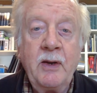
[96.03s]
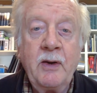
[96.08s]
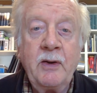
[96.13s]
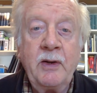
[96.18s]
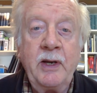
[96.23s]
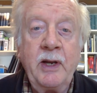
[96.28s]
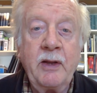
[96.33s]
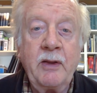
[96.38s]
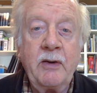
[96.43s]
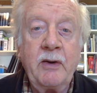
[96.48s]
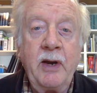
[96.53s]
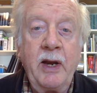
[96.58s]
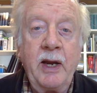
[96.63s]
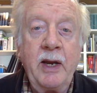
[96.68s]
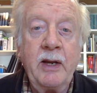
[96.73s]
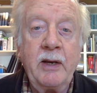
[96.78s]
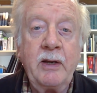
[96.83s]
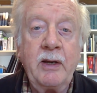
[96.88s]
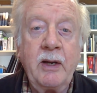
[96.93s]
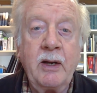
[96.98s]
On the other
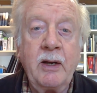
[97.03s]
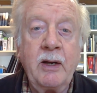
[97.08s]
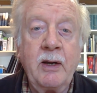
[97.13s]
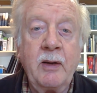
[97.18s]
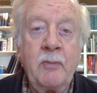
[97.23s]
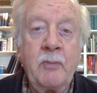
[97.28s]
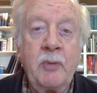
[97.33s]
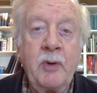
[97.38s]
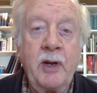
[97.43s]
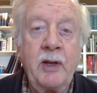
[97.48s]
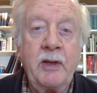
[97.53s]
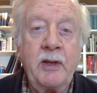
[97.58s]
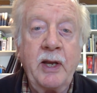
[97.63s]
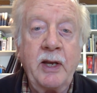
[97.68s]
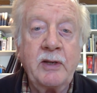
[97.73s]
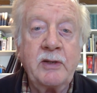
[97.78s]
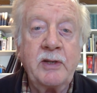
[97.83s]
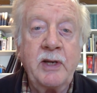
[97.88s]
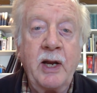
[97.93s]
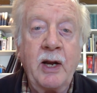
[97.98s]
hand, breadth
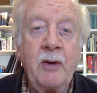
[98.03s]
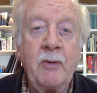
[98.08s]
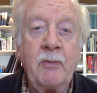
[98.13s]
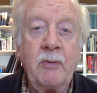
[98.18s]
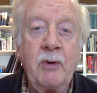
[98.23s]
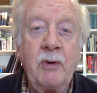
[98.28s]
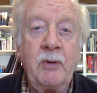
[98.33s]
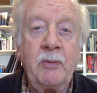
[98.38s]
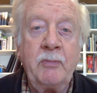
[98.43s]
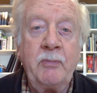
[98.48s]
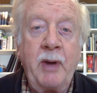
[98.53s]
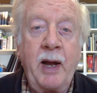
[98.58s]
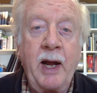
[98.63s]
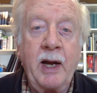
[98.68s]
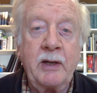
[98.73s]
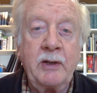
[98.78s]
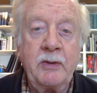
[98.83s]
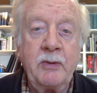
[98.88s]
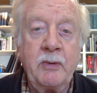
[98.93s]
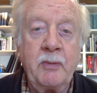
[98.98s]
has now rolled
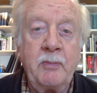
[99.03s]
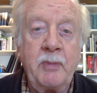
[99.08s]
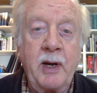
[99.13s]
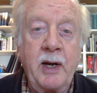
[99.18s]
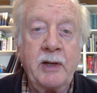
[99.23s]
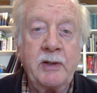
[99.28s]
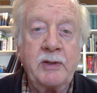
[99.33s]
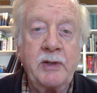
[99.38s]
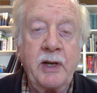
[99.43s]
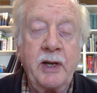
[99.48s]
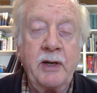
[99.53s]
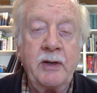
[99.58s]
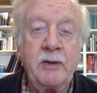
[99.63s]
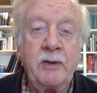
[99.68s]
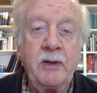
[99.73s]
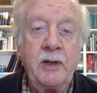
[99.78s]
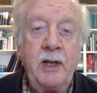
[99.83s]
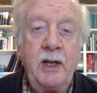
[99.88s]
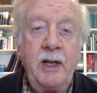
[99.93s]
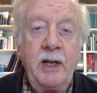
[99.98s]
back to a buy
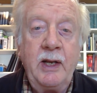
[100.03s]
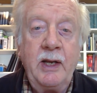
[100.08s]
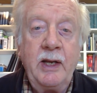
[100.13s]
signal.